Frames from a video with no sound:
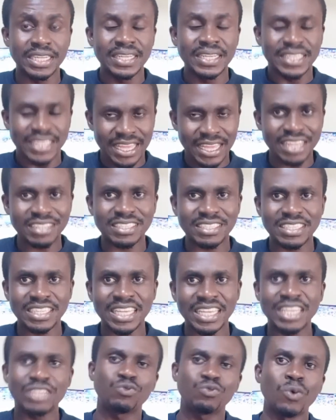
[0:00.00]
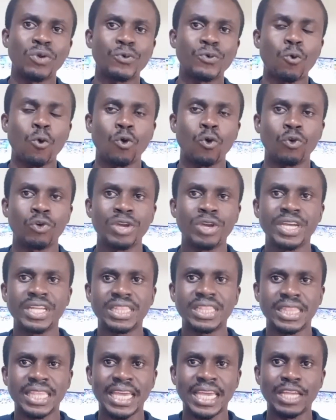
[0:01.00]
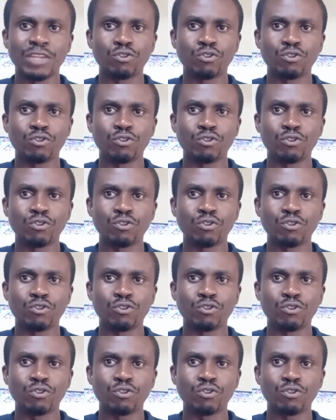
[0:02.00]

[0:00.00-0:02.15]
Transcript: yes, is what we call the